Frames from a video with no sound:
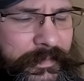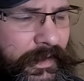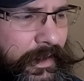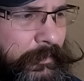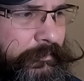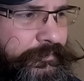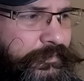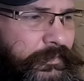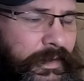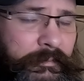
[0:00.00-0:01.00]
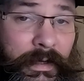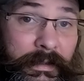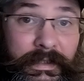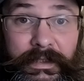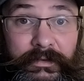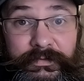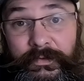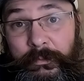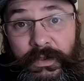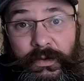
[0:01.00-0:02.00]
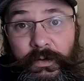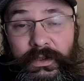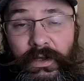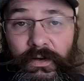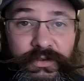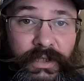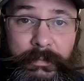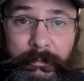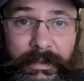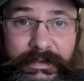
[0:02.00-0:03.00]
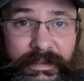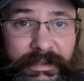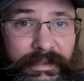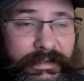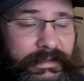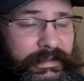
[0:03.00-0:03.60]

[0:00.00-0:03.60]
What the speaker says: Mainly if I'm going to go on a long trip, I might take it.